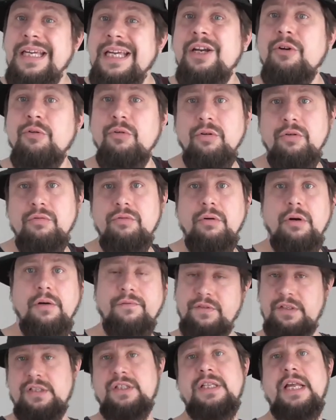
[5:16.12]
hero
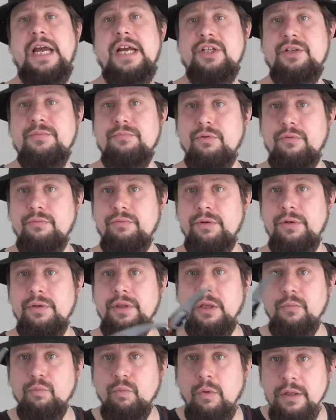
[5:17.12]
of the slasher movie,
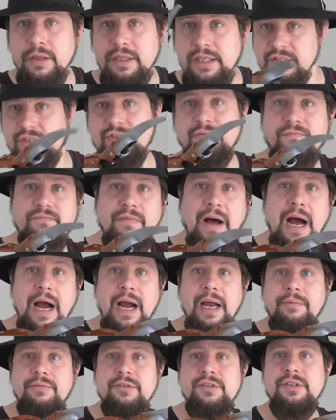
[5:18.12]
that one that
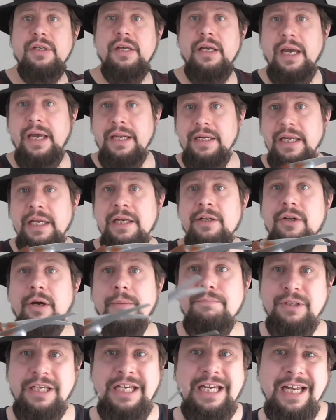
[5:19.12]
survives and end
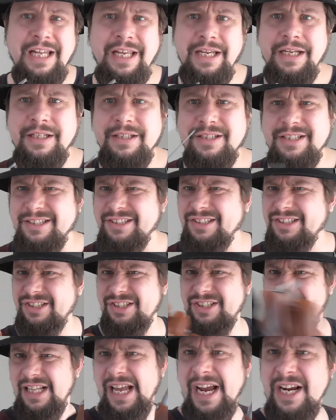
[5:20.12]
up killing the
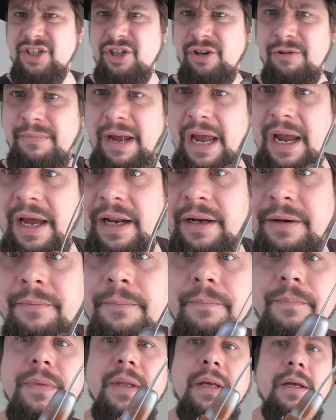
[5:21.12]
slasher
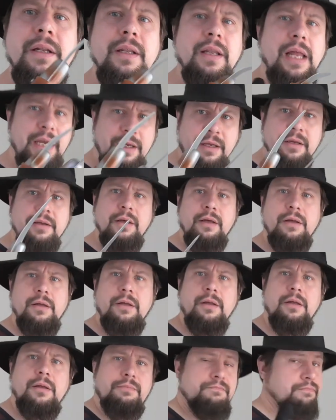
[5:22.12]
man, like
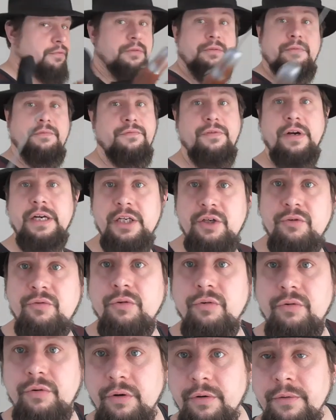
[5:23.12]
Freddy
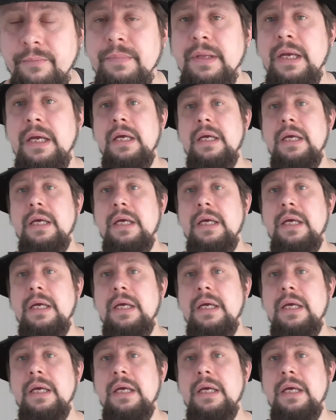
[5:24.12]
Krueger.